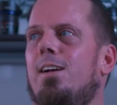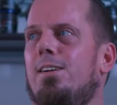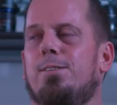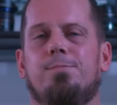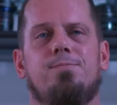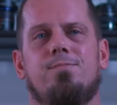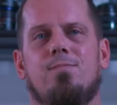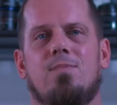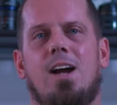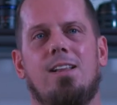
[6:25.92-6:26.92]

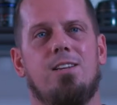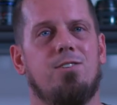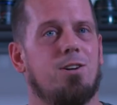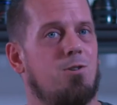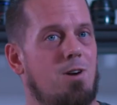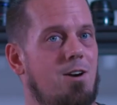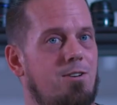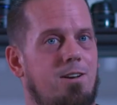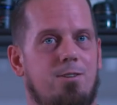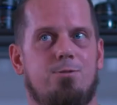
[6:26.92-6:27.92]
I live in a
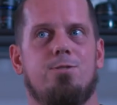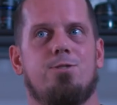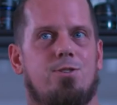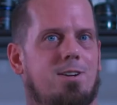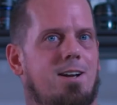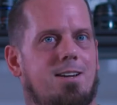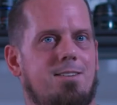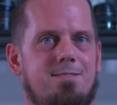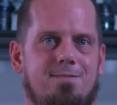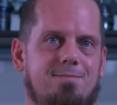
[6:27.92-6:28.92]
crowded area, so I
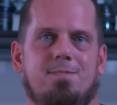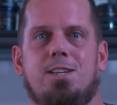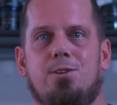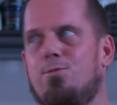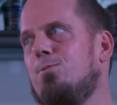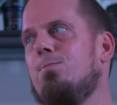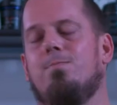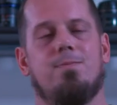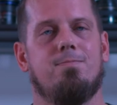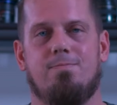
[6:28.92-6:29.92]
can hear
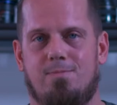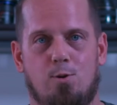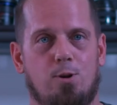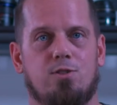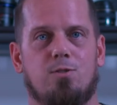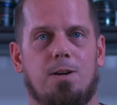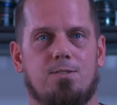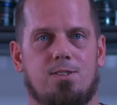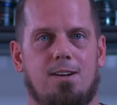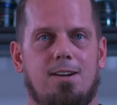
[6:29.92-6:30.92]
noise from
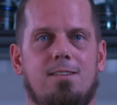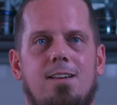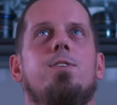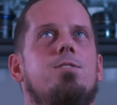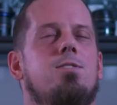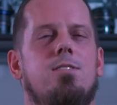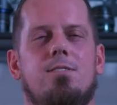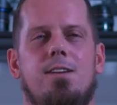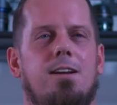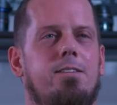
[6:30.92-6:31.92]
outside. This isn't
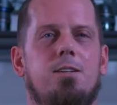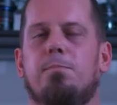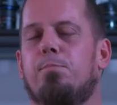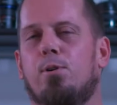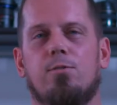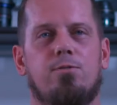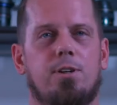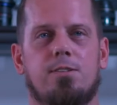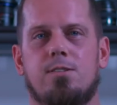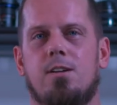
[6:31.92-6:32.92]
exactly a
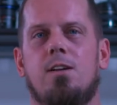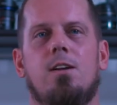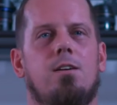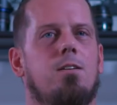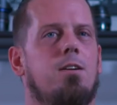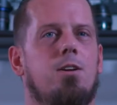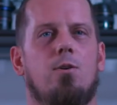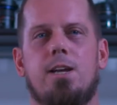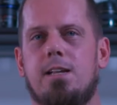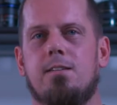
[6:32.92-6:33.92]
perfect, you
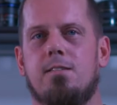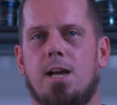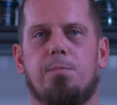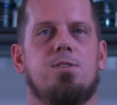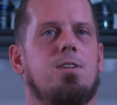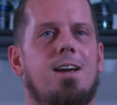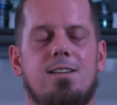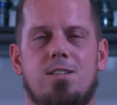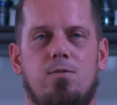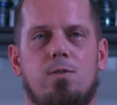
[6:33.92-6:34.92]
know, in-depth
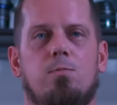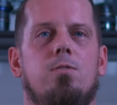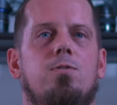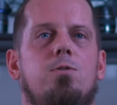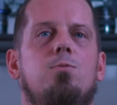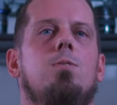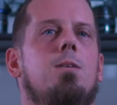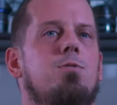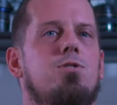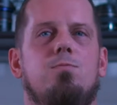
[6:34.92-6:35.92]
scientific review.
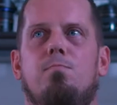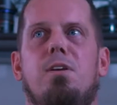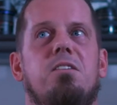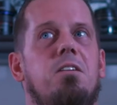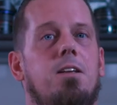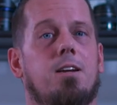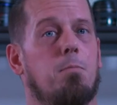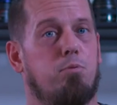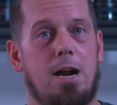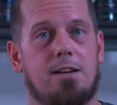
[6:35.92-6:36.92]
I'm just making like
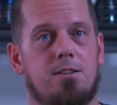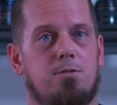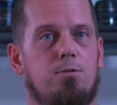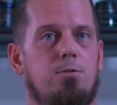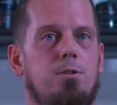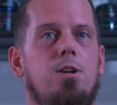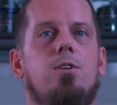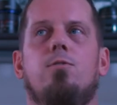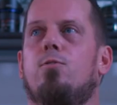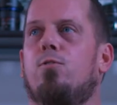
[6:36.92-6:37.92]
a practical
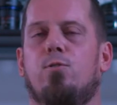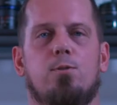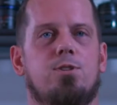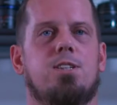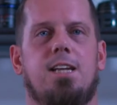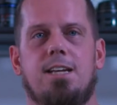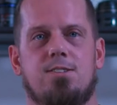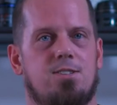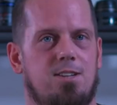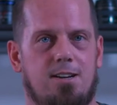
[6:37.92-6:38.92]
first
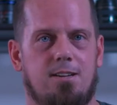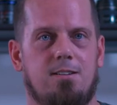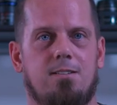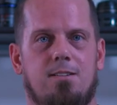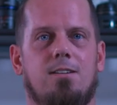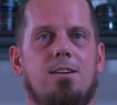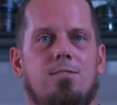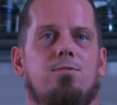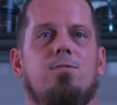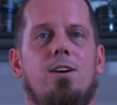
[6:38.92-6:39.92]
case study
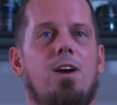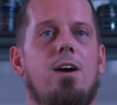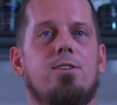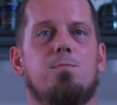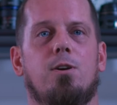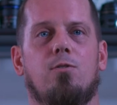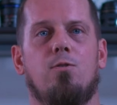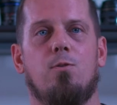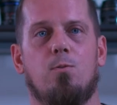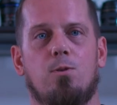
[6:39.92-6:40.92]
of how this
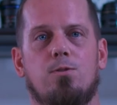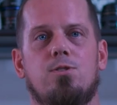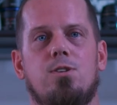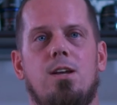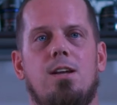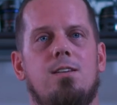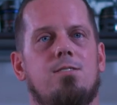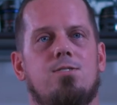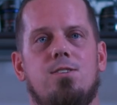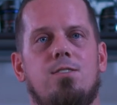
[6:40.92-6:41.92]
microphone works
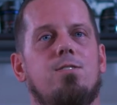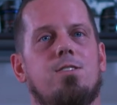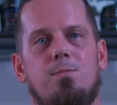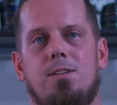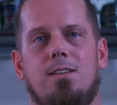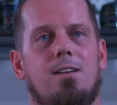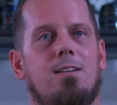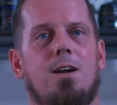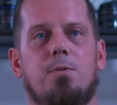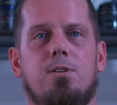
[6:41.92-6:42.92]
to see if it's something
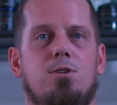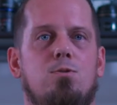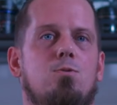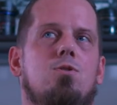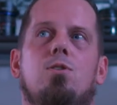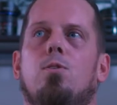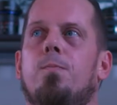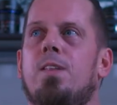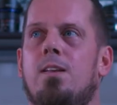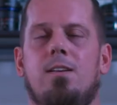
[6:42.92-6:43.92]
that I'm going to use. You
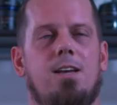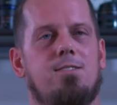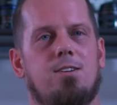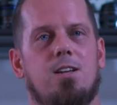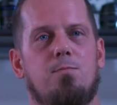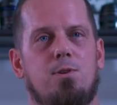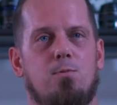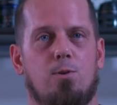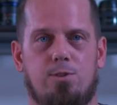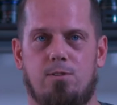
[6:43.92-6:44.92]
know, is it going to be
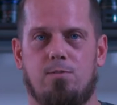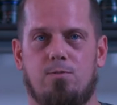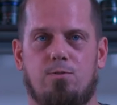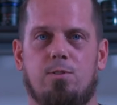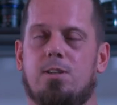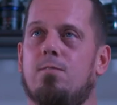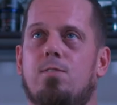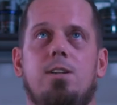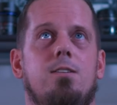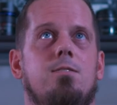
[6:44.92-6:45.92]
worth it for the
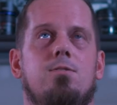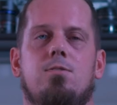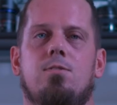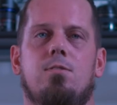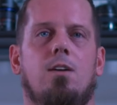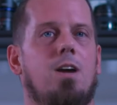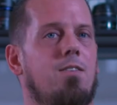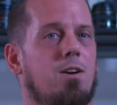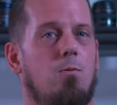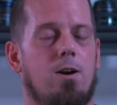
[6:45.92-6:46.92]
convenience of
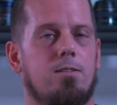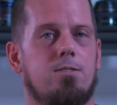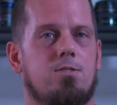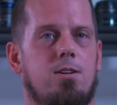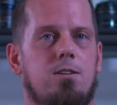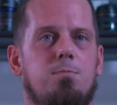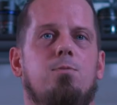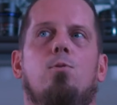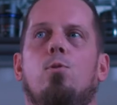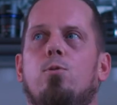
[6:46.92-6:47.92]
having a wireless setup,
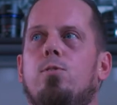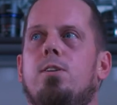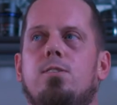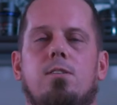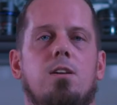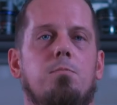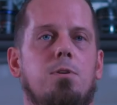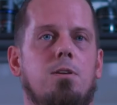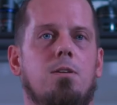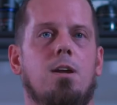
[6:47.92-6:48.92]
or is it going to
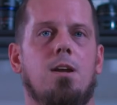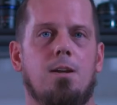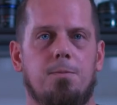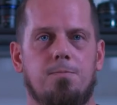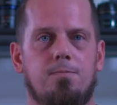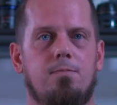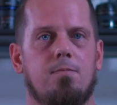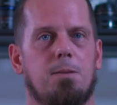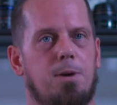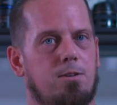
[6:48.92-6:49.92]
be
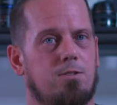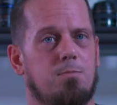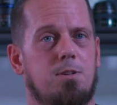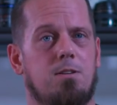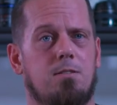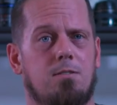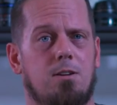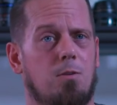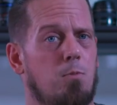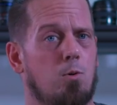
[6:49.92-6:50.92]
better to be,
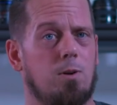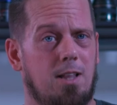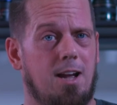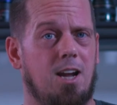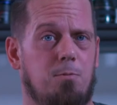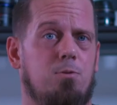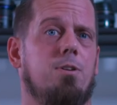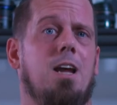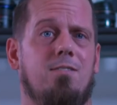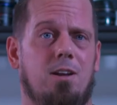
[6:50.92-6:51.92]
you know, more
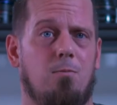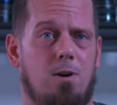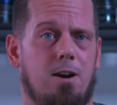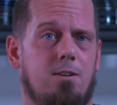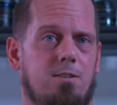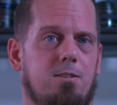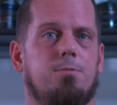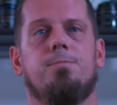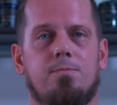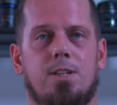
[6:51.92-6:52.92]
reliable and have that wire
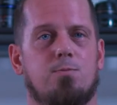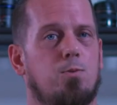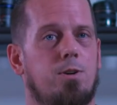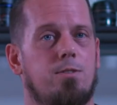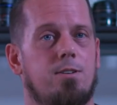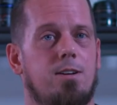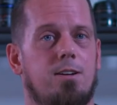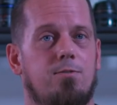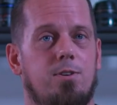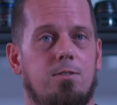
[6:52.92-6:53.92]
there? That's what we're here
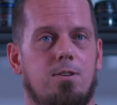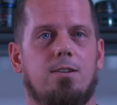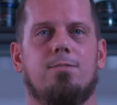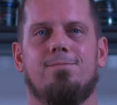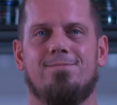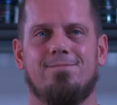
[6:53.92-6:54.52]
today to figure out.